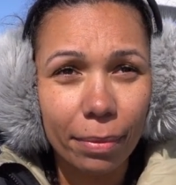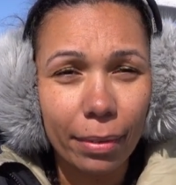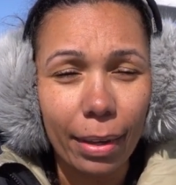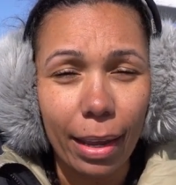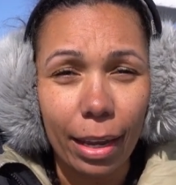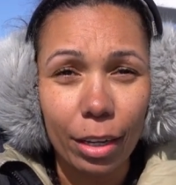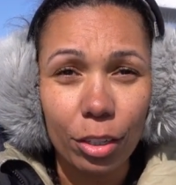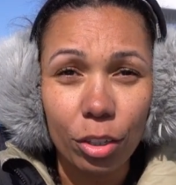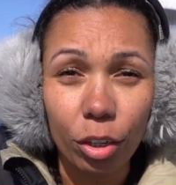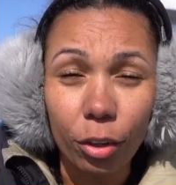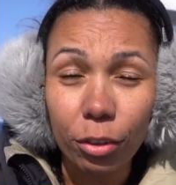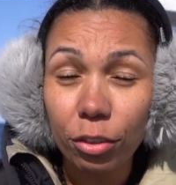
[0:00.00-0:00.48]

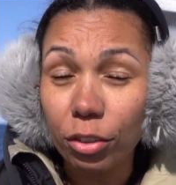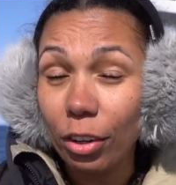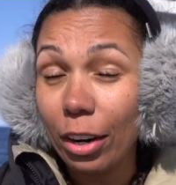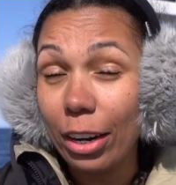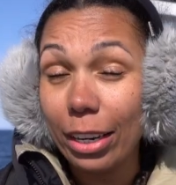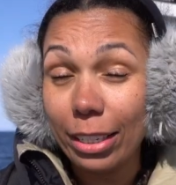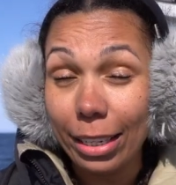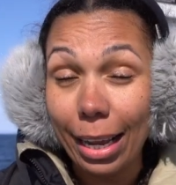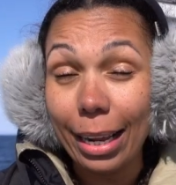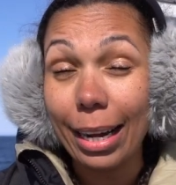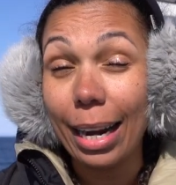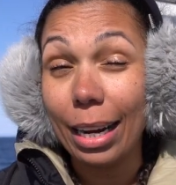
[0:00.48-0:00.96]
Yeah, soft
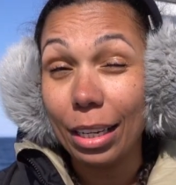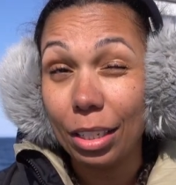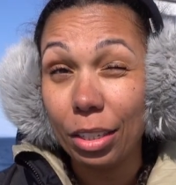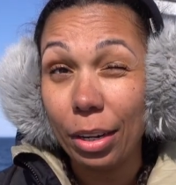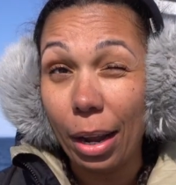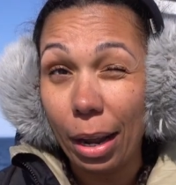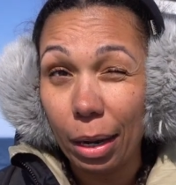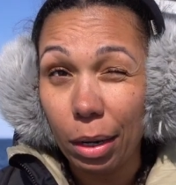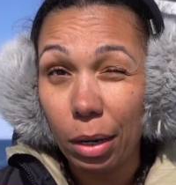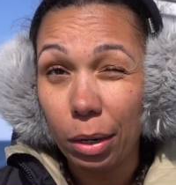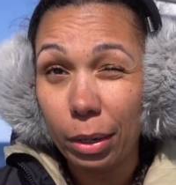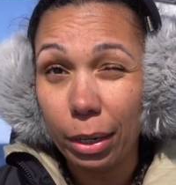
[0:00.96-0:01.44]
drinks and actual
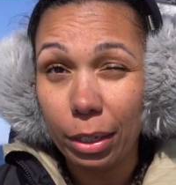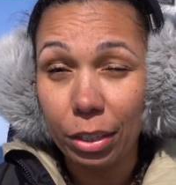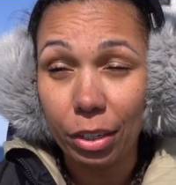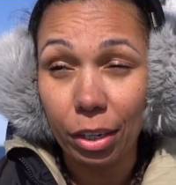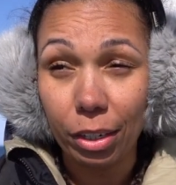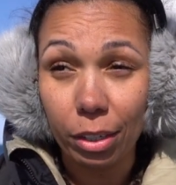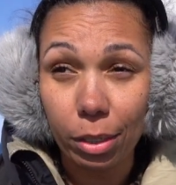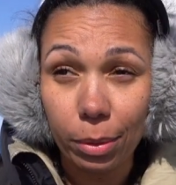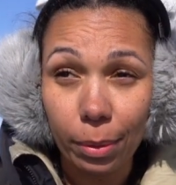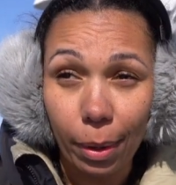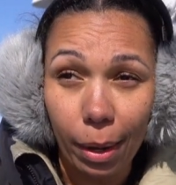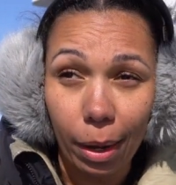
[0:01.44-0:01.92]
alcoholic
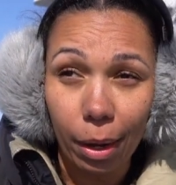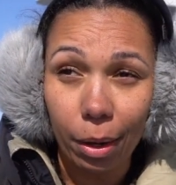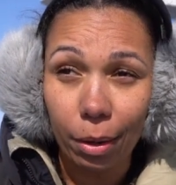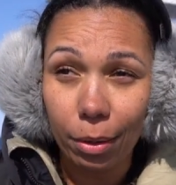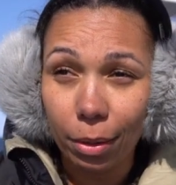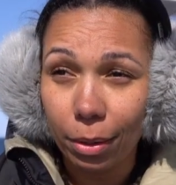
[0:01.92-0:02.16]
drinks as well.